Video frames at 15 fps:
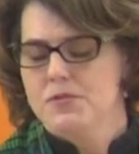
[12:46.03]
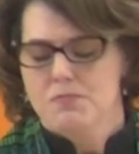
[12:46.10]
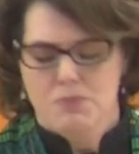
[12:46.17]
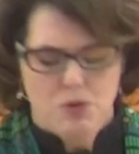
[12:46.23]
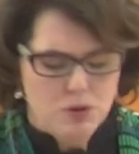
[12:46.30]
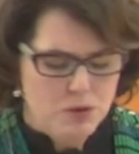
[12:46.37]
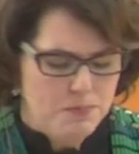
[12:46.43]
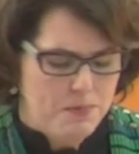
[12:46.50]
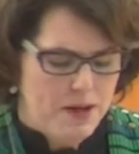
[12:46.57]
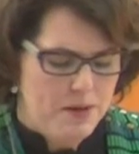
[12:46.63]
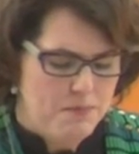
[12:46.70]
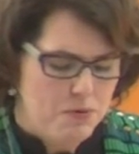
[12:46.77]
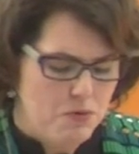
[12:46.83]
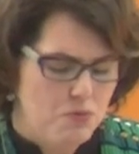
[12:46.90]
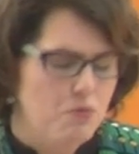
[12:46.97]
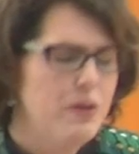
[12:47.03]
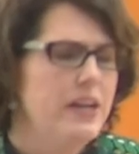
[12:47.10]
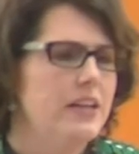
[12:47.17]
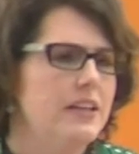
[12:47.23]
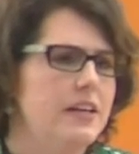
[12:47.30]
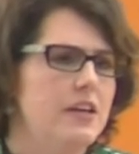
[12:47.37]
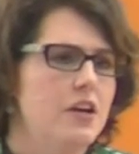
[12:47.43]
most people
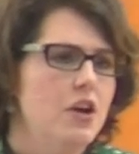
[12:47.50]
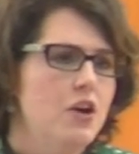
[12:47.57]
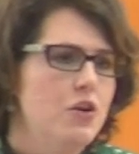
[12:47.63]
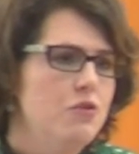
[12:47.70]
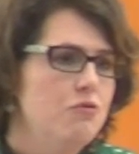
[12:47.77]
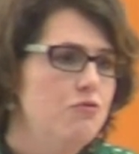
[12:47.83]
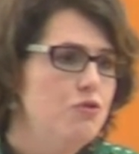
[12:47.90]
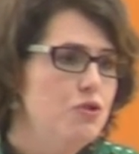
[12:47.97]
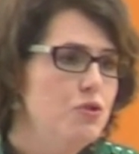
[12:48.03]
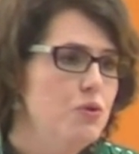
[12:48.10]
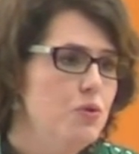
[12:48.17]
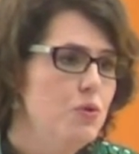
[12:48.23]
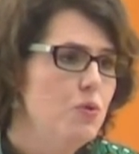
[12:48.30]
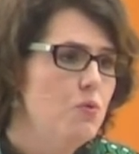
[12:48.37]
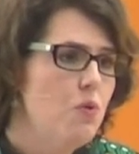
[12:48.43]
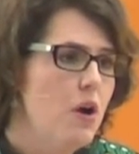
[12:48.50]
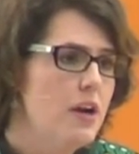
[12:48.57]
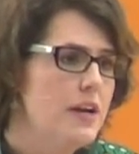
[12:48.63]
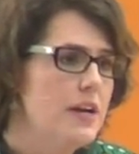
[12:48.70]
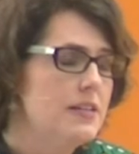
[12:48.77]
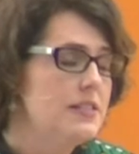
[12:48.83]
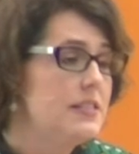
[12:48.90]
really do
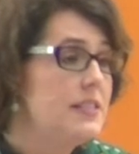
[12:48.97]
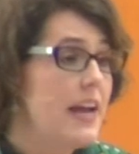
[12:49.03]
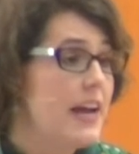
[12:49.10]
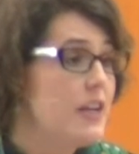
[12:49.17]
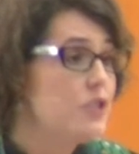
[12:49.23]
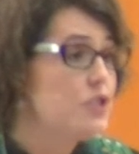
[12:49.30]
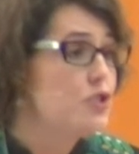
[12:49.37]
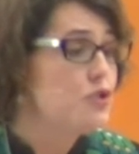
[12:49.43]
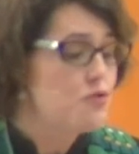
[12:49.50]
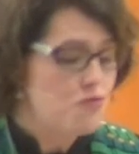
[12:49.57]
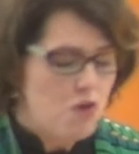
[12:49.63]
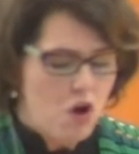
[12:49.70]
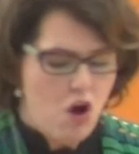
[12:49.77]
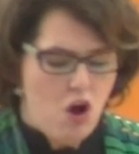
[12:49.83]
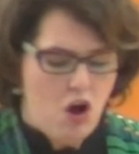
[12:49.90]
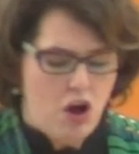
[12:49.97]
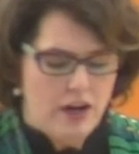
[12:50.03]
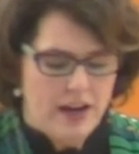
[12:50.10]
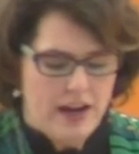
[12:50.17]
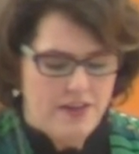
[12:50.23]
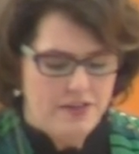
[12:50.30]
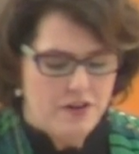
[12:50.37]
want to stand
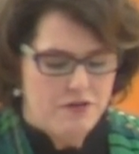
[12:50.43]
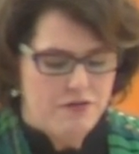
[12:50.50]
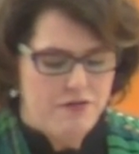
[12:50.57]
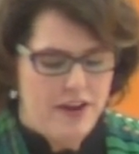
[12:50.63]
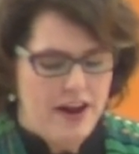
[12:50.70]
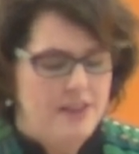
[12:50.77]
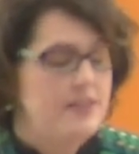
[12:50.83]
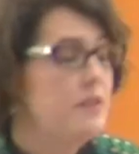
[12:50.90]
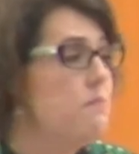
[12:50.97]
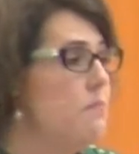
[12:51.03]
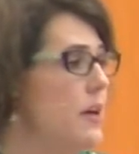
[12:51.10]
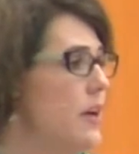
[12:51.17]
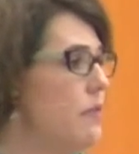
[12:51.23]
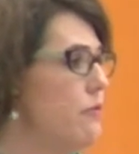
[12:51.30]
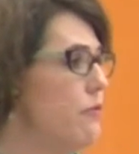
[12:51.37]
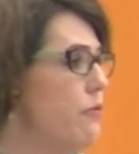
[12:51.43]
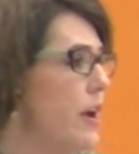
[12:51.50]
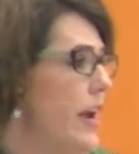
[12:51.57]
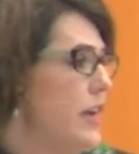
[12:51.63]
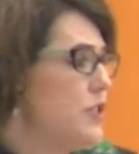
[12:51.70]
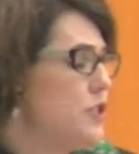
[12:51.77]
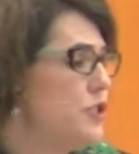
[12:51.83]
strong in their faith and be
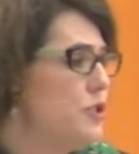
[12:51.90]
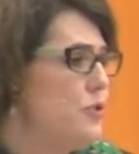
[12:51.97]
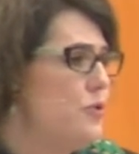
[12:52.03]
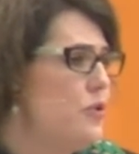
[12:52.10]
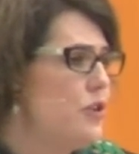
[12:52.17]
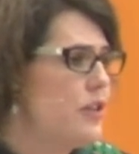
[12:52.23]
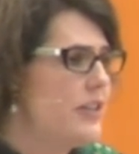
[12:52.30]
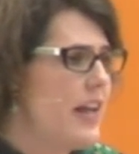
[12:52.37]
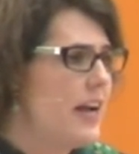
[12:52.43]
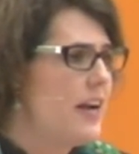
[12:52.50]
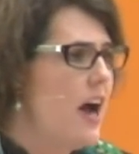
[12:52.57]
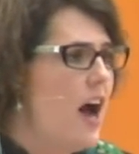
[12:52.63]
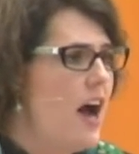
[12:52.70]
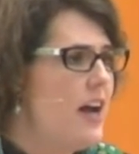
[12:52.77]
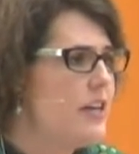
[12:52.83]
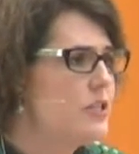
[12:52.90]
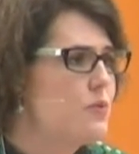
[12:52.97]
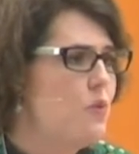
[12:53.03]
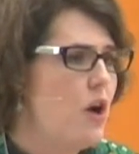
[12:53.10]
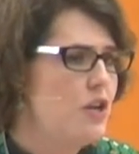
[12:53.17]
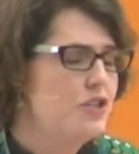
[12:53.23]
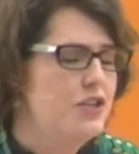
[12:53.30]
reassured that God is
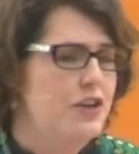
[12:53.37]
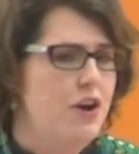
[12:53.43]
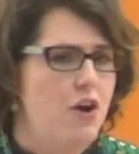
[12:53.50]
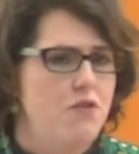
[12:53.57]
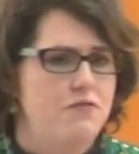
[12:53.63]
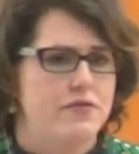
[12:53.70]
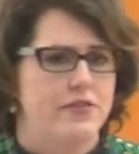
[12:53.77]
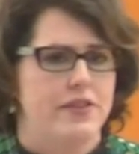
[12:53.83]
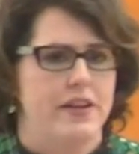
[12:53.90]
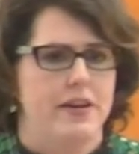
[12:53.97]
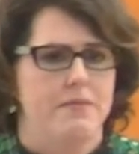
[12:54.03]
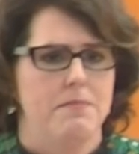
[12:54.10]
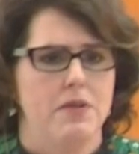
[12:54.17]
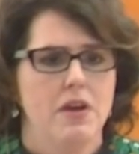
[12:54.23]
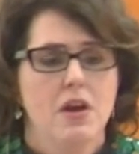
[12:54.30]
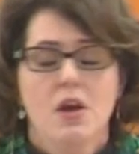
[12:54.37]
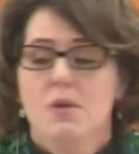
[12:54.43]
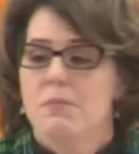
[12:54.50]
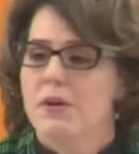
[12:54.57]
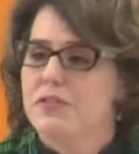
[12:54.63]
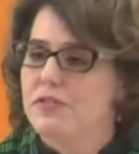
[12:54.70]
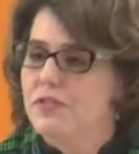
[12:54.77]
watching over them.
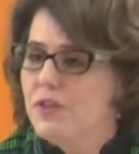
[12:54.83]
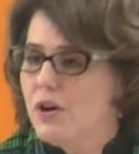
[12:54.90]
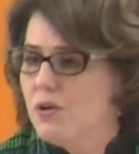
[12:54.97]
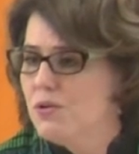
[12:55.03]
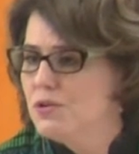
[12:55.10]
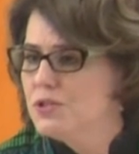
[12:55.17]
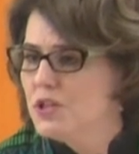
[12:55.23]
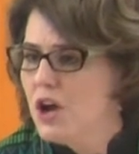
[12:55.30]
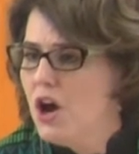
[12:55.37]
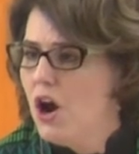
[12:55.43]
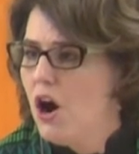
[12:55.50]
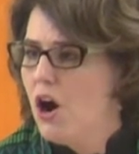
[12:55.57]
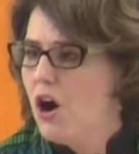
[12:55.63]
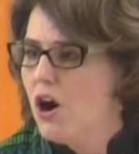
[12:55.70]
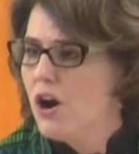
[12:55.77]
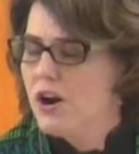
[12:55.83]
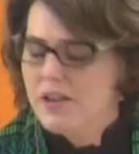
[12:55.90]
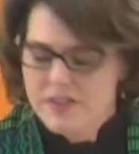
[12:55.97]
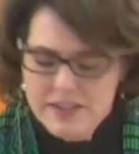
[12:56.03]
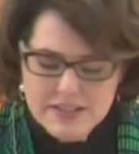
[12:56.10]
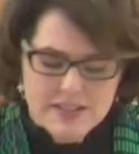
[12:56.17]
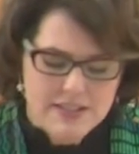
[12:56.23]
But those are
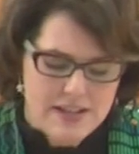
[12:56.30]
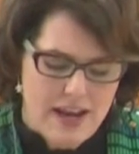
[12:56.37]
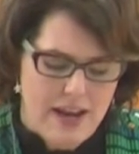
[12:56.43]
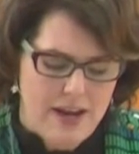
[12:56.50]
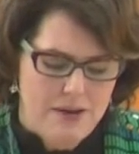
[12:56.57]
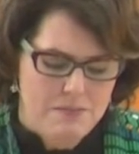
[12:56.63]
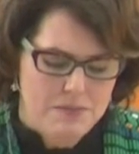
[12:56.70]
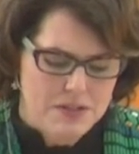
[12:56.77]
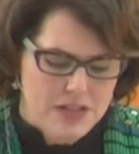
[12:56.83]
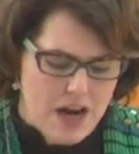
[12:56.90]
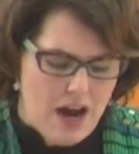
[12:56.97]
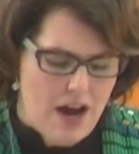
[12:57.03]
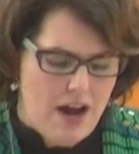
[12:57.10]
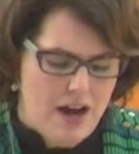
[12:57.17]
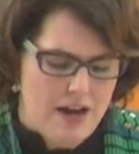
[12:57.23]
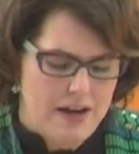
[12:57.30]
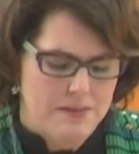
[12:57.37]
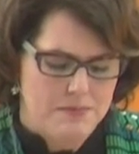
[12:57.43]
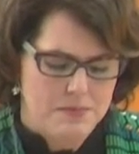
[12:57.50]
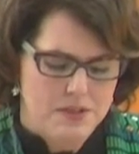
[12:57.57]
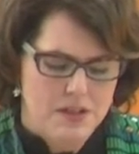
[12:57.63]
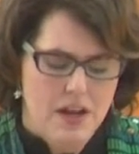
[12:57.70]
the same
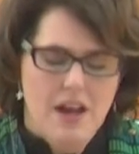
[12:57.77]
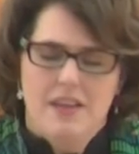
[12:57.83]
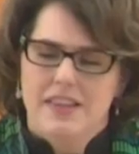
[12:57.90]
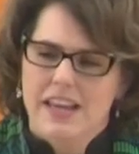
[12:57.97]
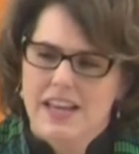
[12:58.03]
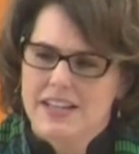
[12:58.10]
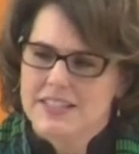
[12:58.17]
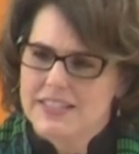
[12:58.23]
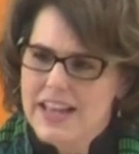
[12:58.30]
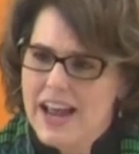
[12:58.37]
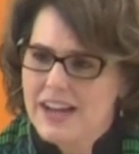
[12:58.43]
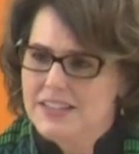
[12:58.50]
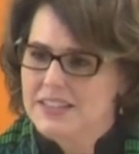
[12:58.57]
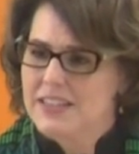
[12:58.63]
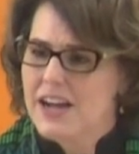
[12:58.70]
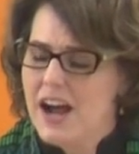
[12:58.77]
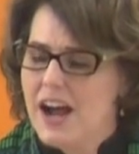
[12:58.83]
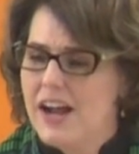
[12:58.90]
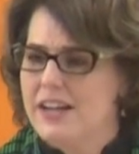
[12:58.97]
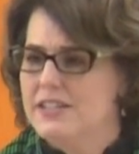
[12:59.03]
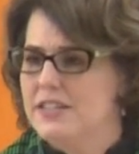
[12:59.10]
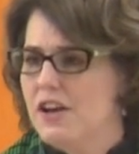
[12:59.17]
times, the exact
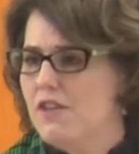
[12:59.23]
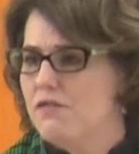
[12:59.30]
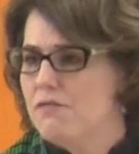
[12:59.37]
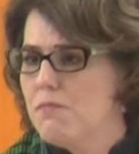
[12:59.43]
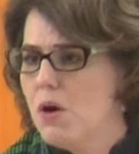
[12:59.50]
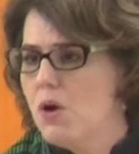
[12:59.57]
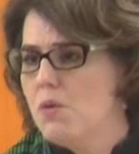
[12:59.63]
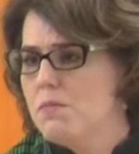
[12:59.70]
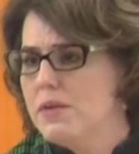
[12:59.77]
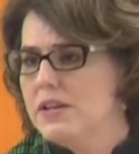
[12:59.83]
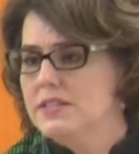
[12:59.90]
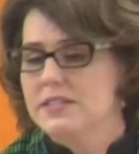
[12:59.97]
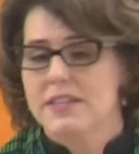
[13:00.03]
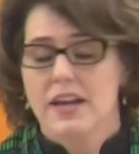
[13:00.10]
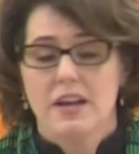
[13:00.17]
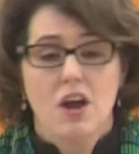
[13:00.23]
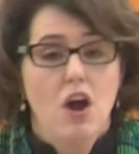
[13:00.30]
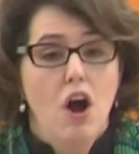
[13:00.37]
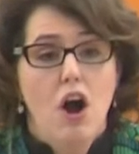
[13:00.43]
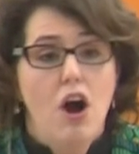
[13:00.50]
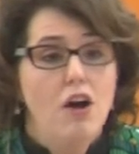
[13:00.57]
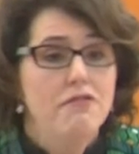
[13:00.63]
kinds of moments that
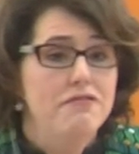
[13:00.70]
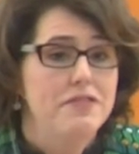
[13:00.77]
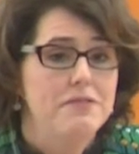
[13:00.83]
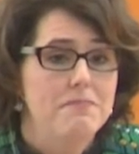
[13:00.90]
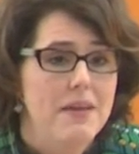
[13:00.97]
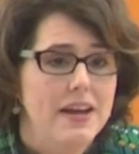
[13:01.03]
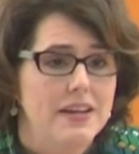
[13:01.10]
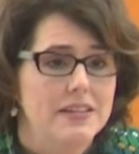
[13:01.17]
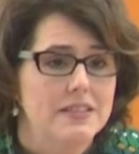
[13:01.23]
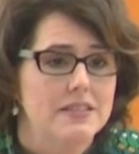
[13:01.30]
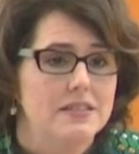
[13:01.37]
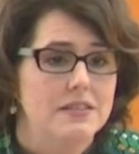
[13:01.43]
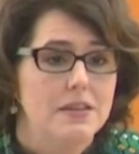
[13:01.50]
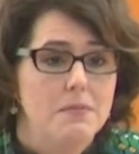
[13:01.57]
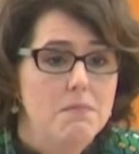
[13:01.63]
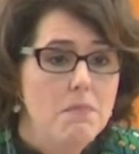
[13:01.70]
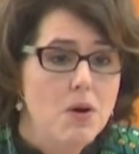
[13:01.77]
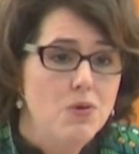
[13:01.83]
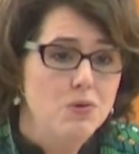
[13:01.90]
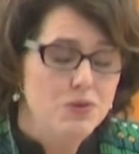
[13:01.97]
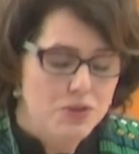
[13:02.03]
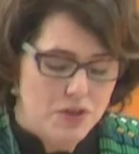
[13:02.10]
often make us the
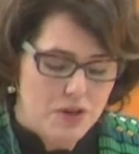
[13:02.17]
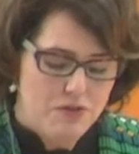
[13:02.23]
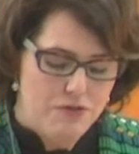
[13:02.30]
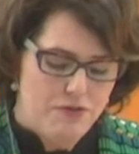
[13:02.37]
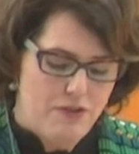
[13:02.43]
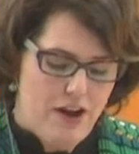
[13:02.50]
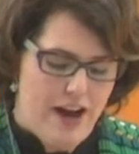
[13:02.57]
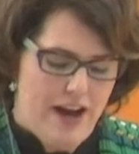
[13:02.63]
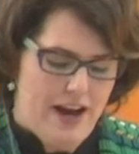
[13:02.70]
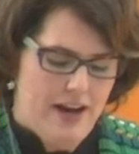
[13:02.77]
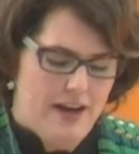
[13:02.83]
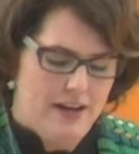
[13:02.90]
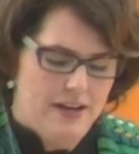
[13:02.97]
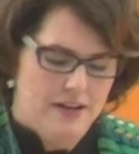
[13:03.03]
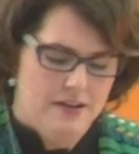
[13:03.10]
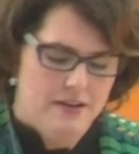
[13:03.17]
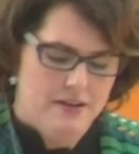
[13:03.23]
most afraid.